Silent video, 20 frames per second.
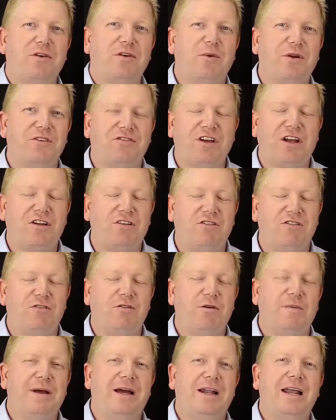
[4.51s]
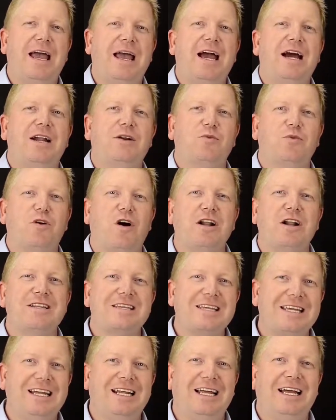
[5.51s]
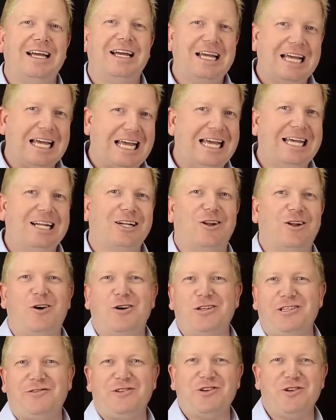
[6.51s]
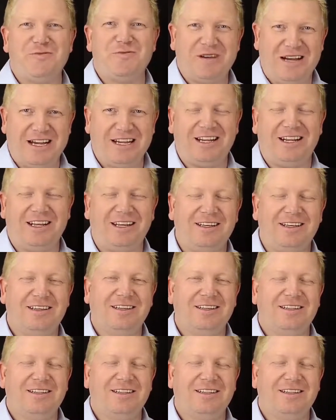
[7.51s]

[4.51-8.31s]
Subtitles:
a quick chat to you about how to write killer headlines for your marketing.